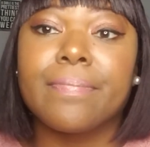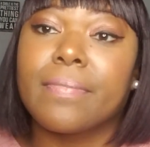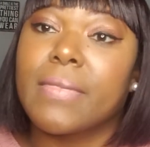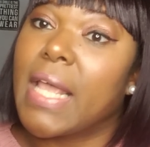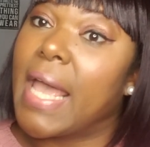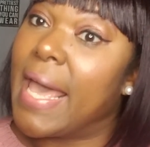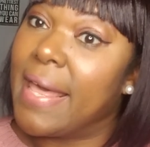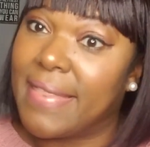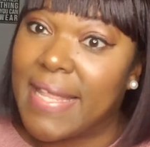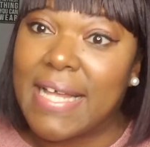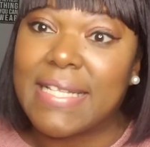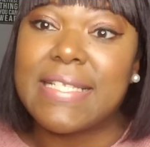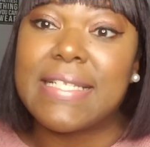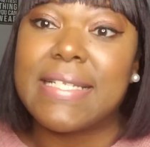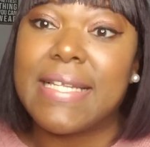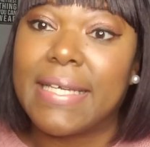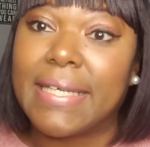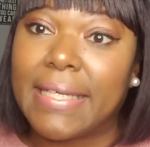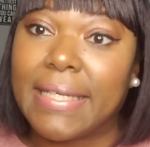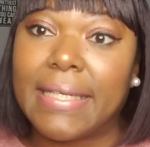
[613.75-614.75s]
And that's
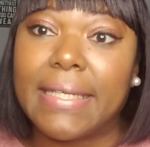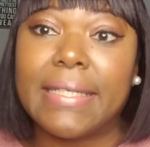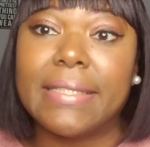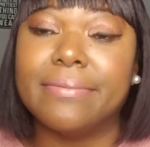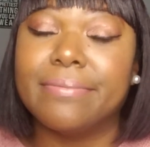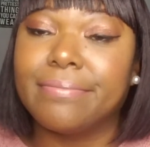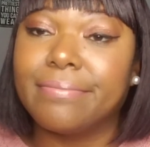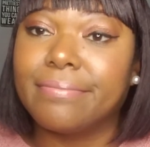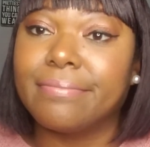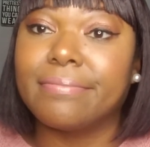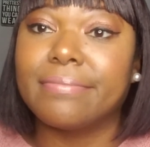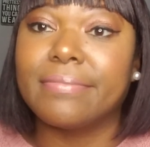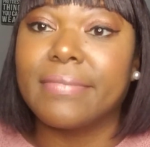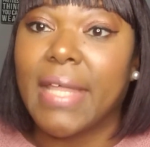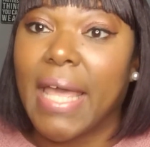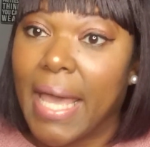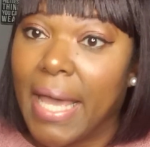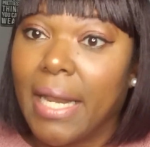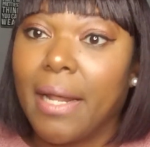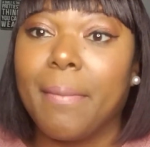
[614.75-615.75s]
Nicci,
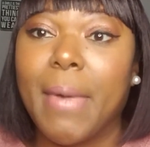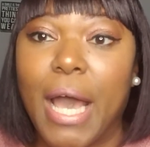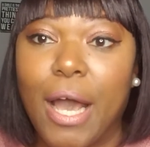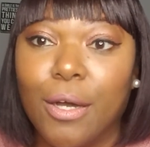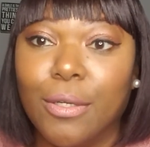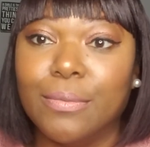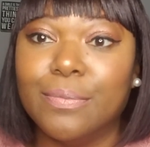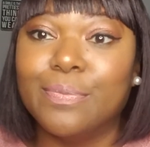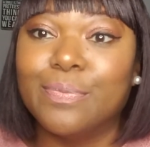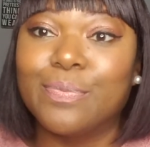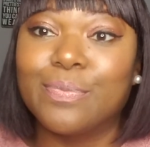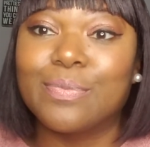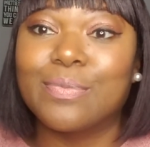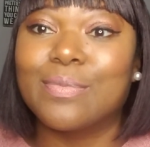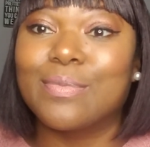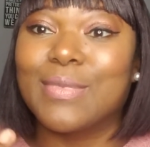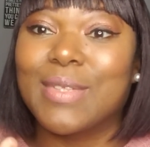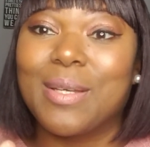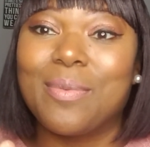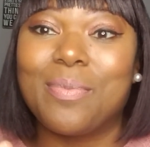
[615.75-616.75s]
and I'm out.
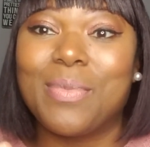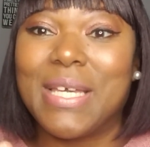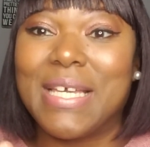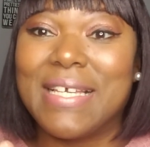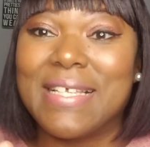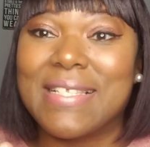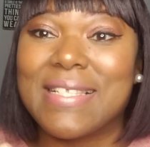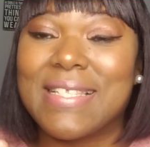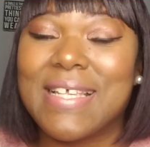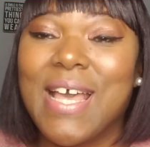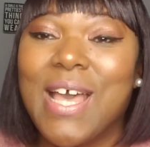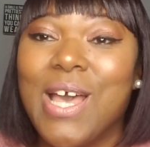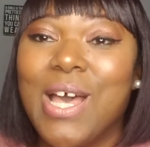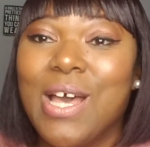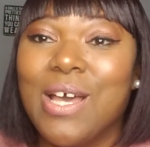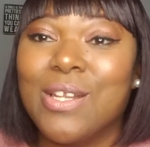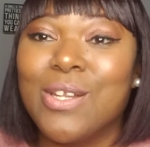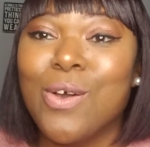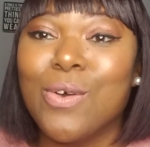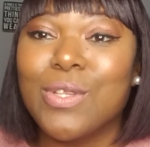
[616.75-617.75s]
Peace.
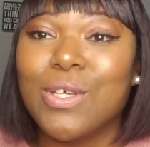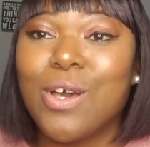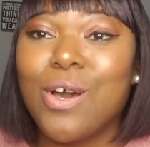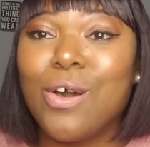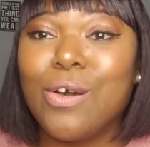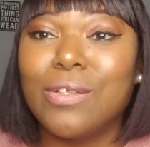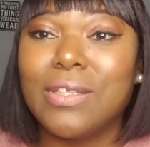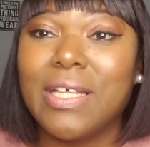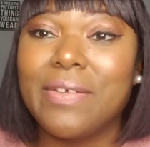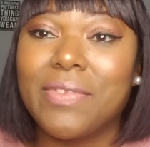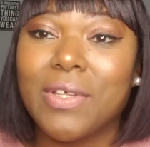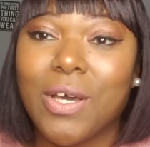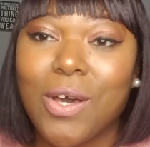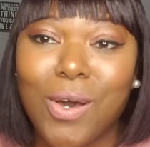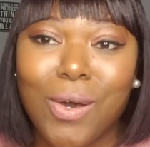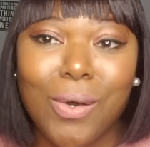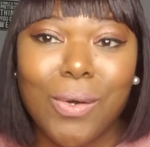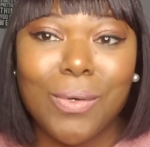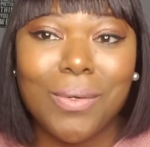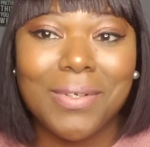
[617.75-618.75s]
Know the code, live the
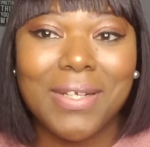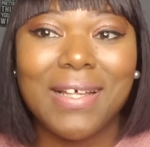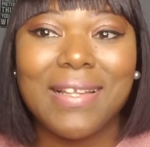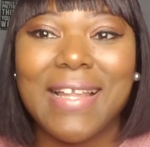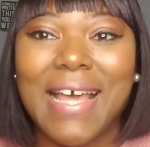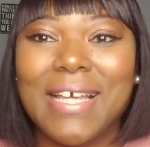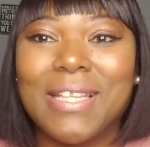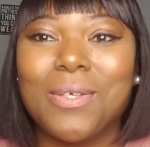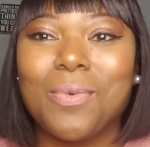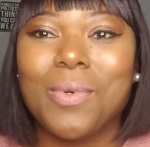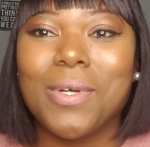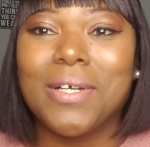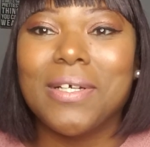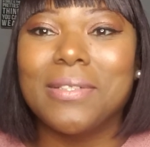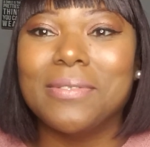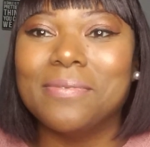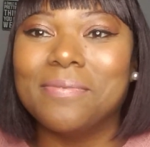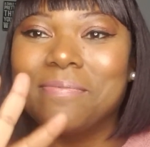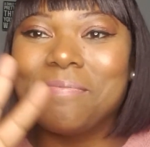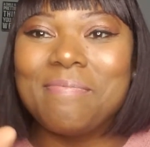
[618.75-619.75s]
code, light the
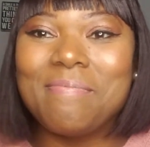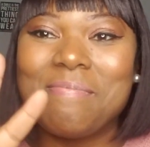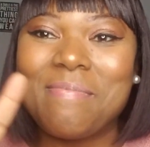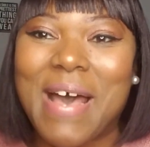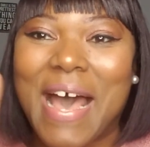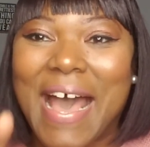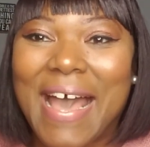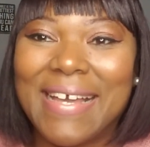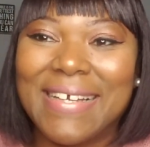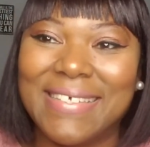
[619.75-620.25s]
world. Bye.